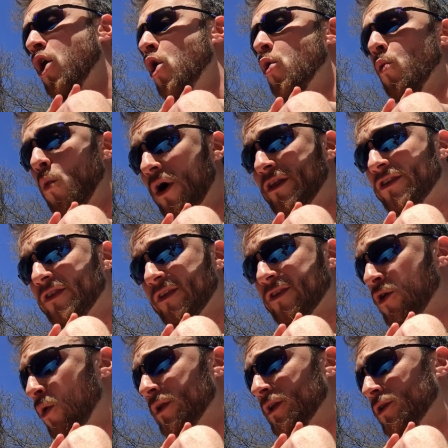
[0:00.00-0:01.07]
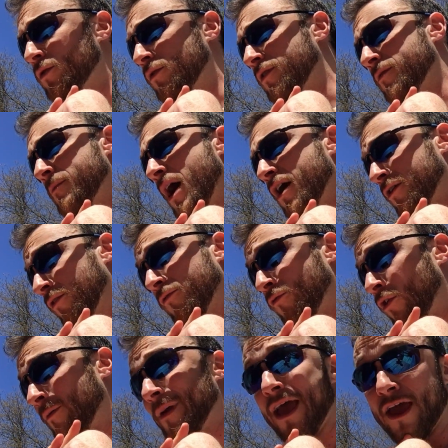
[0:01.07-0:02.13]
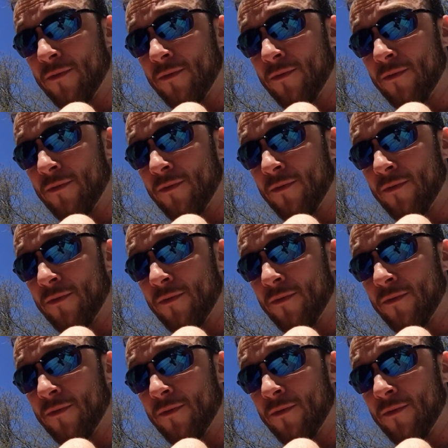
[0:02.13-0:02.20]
what is this going to do to the Modern format?